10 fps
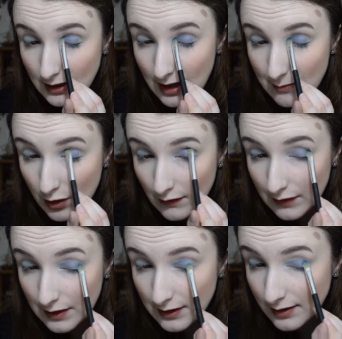you get more of
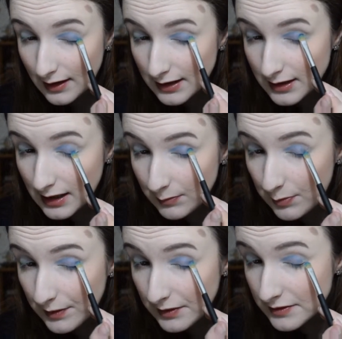a like
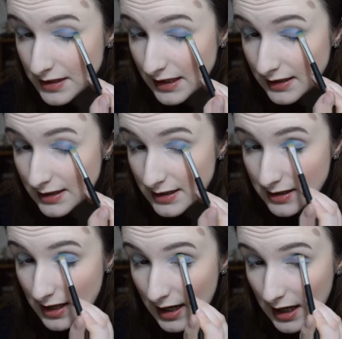deep blue tint to
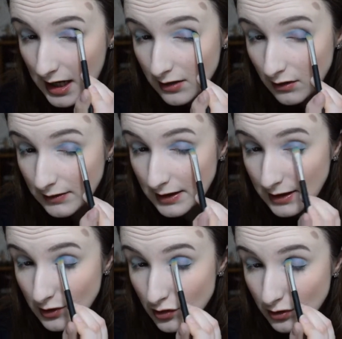the eye, not
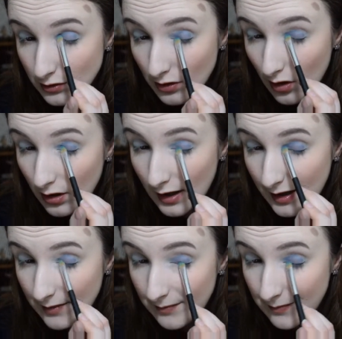really a true colour.